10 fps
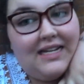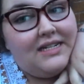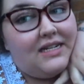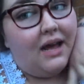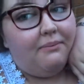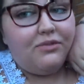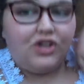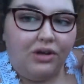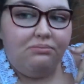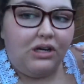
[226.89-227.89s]
in
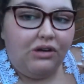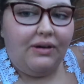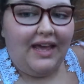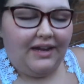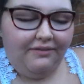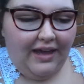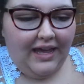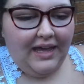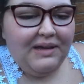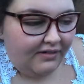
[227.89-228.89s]
down below anyway.